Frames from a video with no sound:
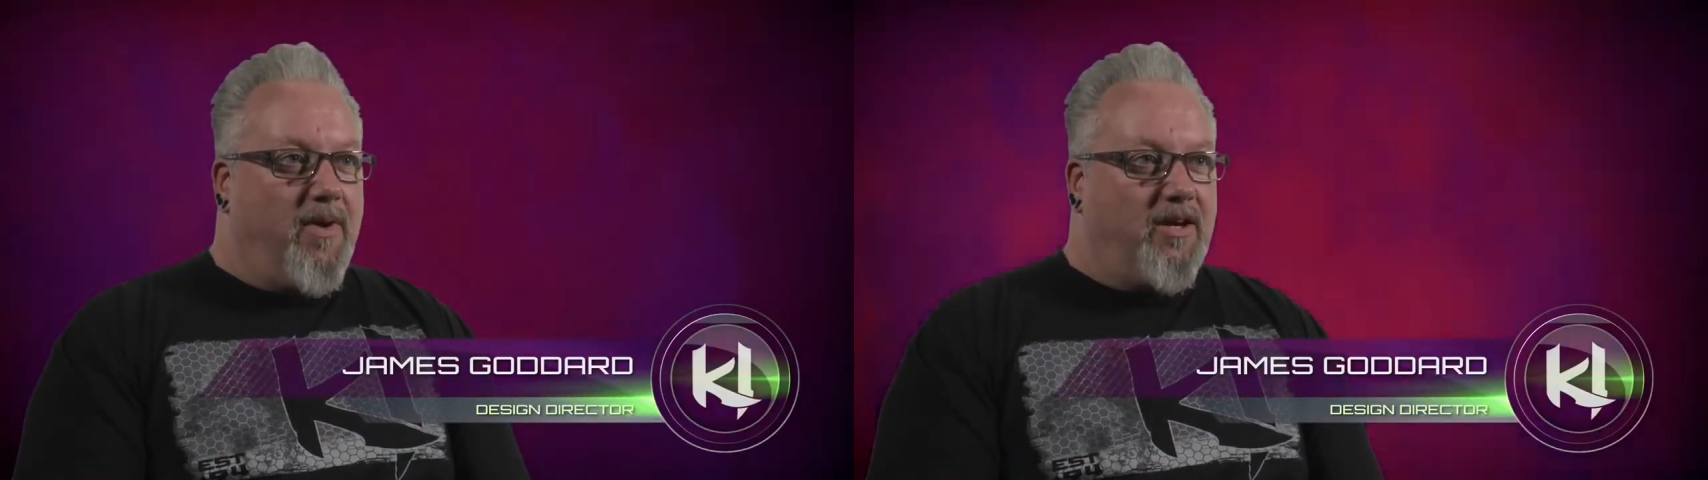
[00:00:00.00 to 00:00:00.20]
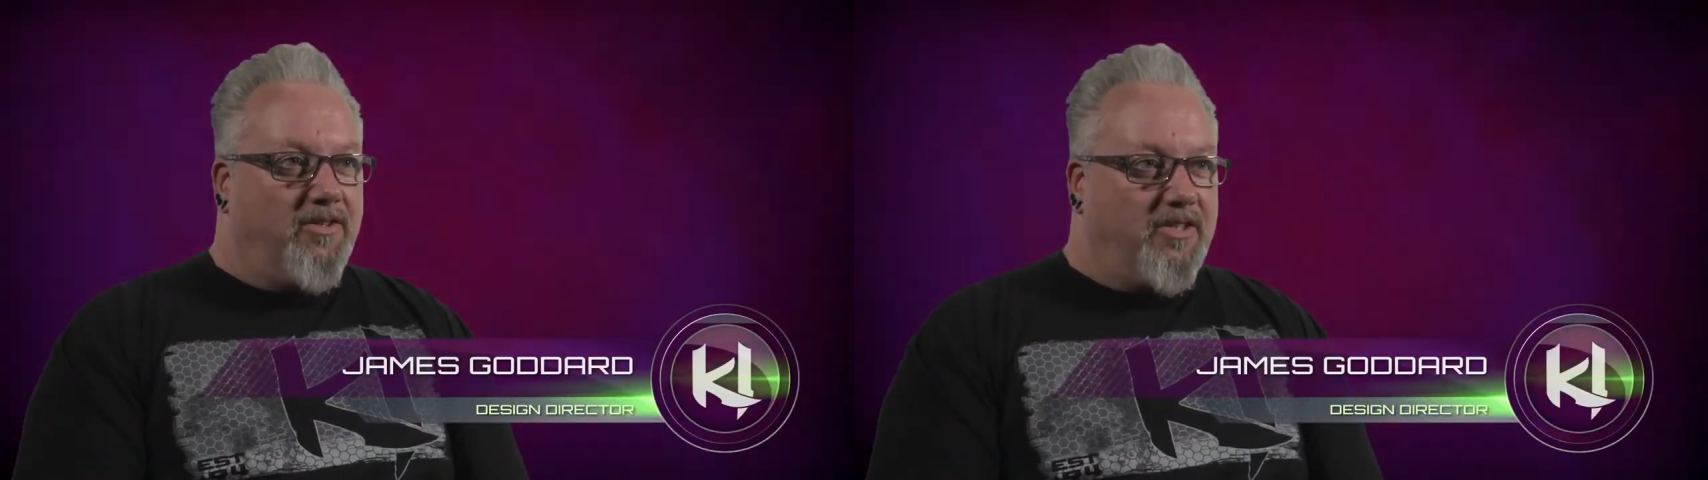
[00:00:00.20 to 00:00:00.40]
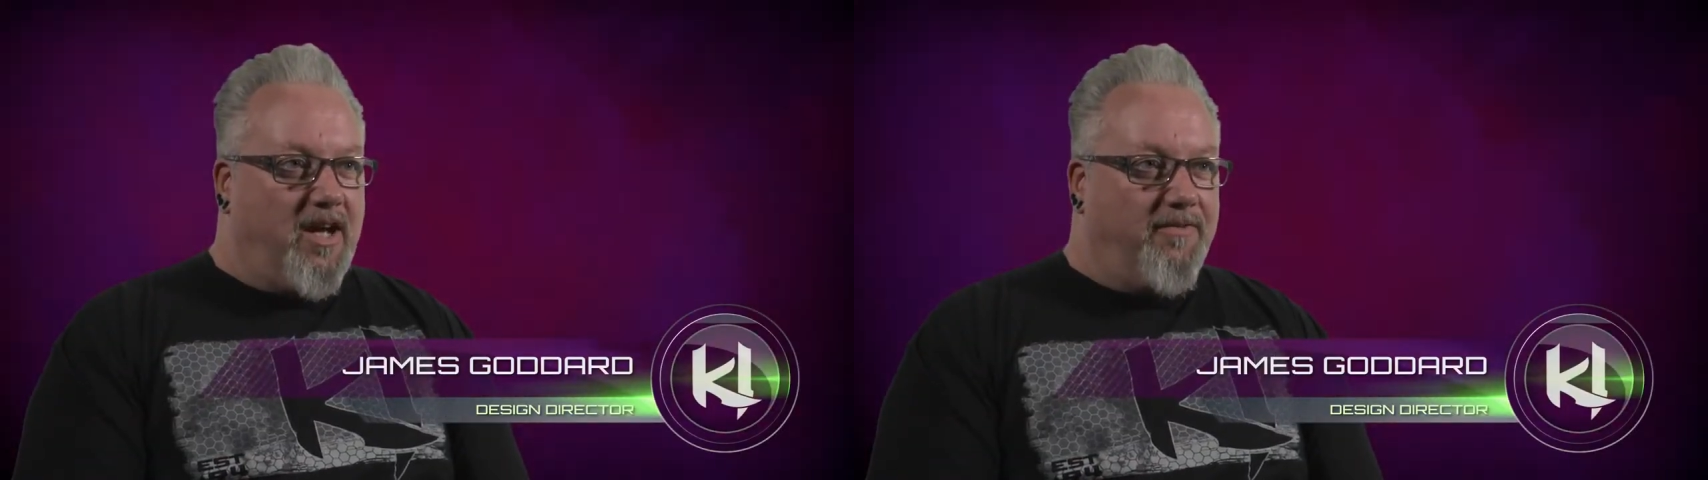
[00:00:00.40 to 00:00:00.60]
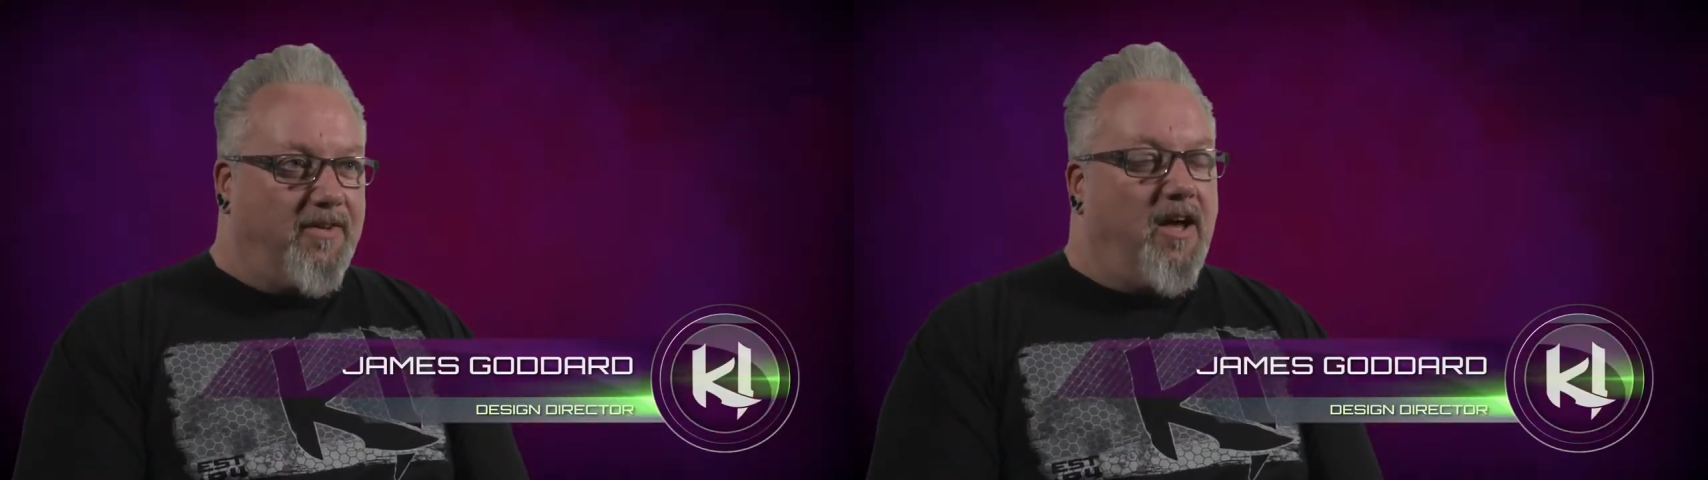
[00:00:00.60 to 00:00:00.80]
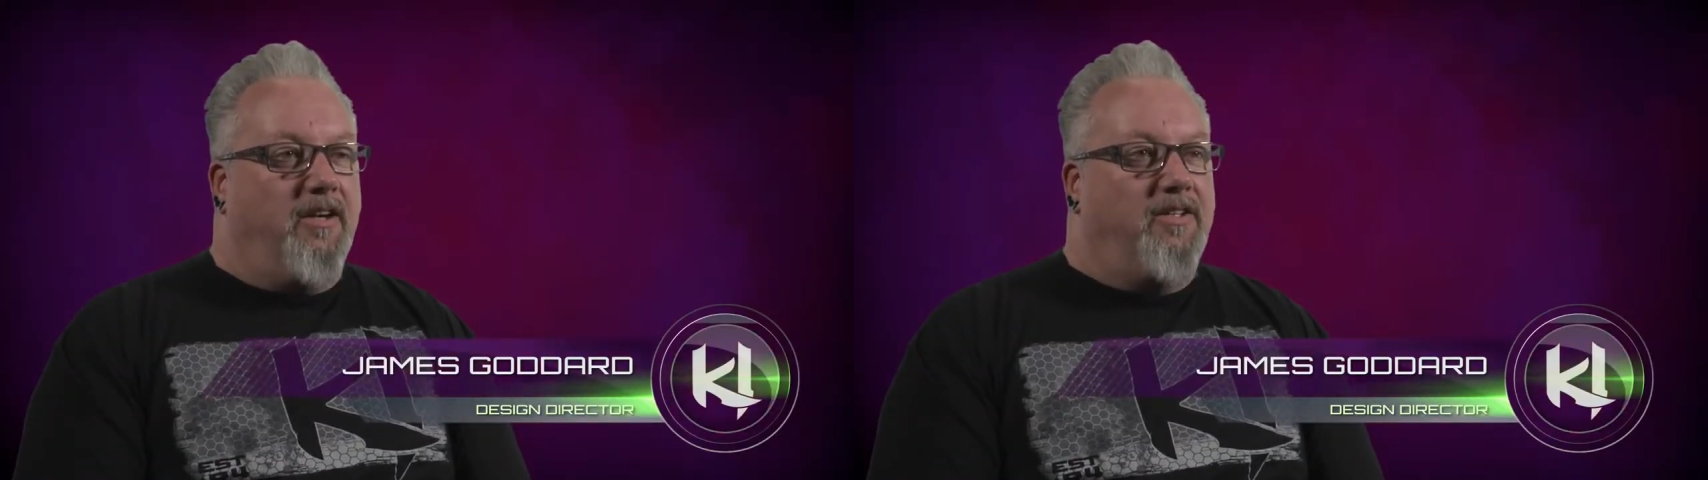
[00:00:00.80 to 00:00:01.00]

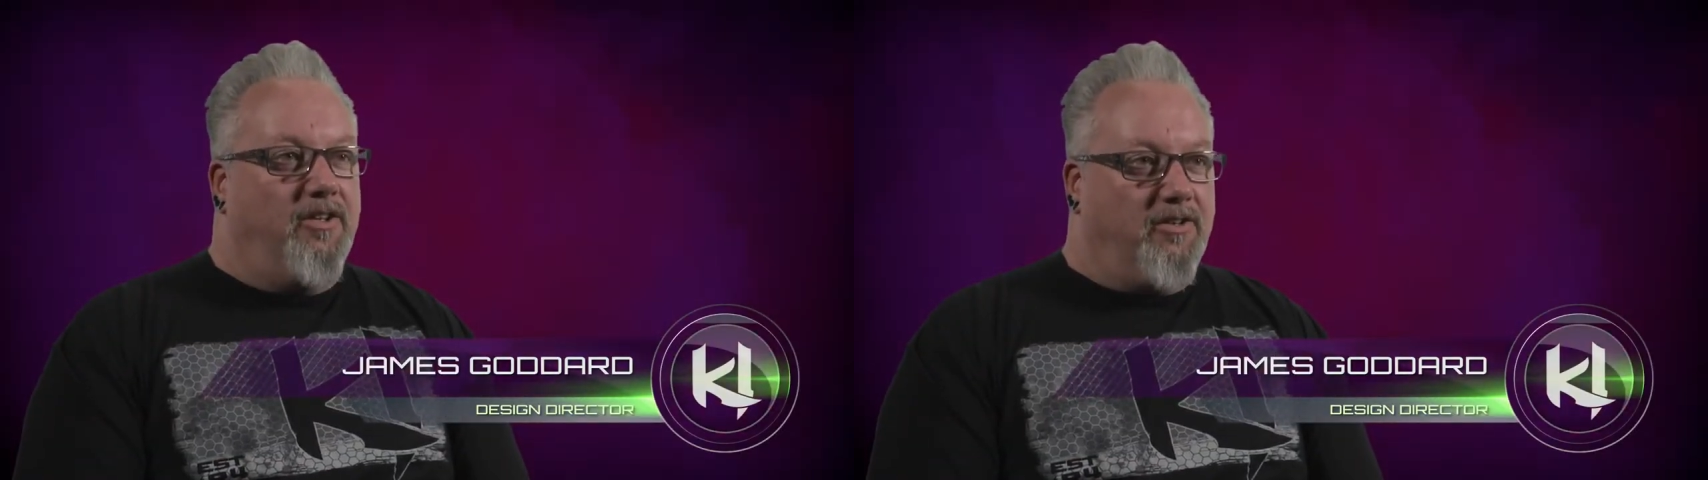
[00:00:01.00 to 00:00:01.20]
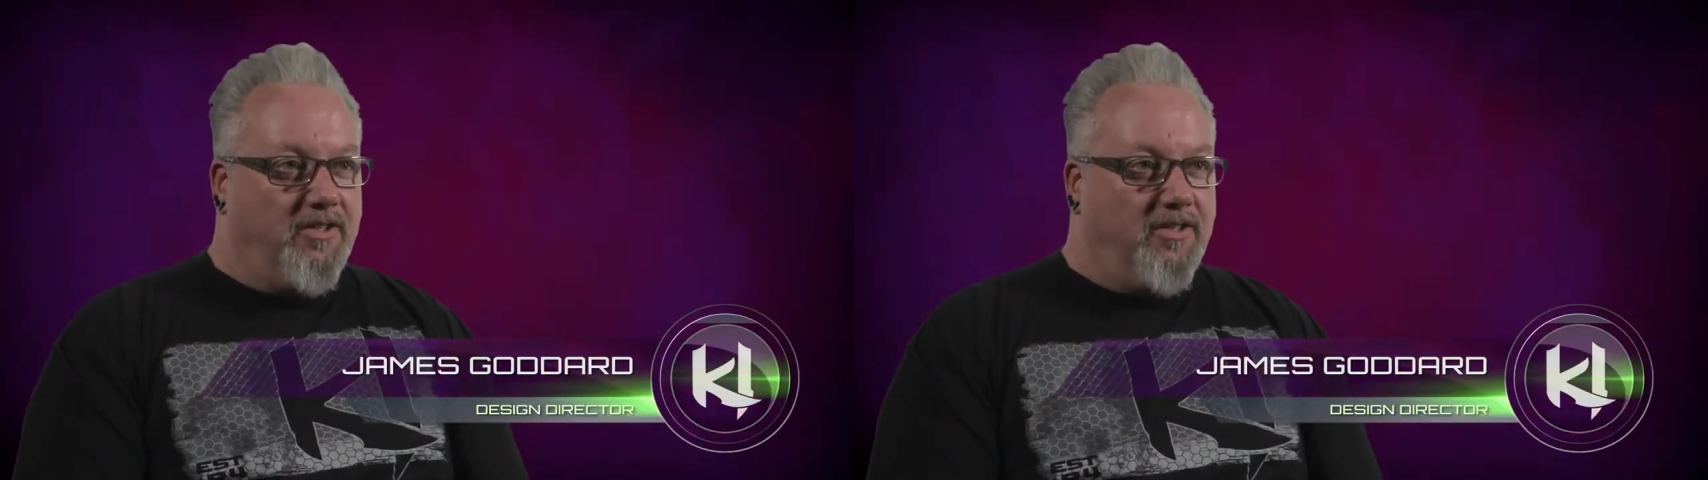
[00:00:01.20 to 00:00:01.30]
Microsoft on Killer